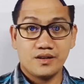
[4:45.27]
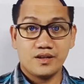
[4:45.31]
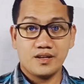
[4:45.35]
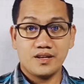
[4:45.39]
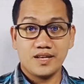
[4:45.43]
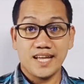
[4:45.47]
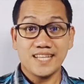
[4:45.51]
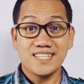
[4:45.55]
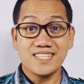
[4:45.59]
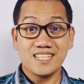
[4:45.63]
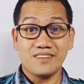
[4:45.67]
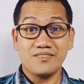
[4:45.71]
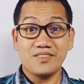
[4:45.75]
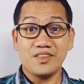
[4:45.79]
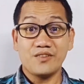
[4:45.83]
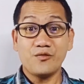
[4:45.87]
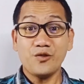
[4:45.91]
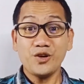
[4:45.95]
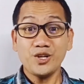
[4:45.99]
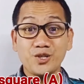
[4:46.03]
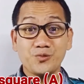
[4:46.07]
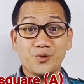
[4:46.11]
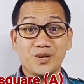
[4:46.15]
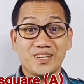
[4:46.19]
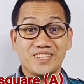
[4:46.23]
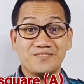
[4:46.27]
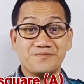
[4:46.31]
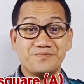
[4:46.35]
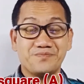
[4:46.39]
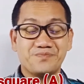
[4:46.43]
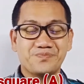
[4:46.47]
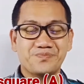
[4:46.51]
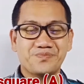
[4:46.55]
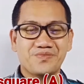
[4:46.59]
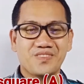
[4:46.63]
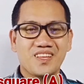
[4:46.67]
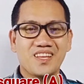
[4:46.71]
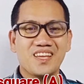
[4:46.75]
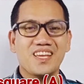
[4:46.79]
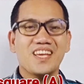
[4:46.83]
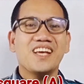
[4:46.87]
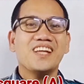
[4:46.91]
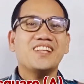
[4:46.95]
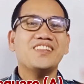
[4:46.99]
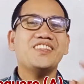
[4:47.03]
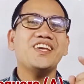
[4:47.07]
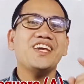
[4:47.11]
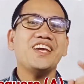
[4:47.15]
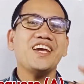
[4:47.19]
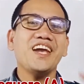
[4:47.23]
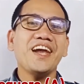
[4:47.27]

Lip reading: Let's have the fourth one. The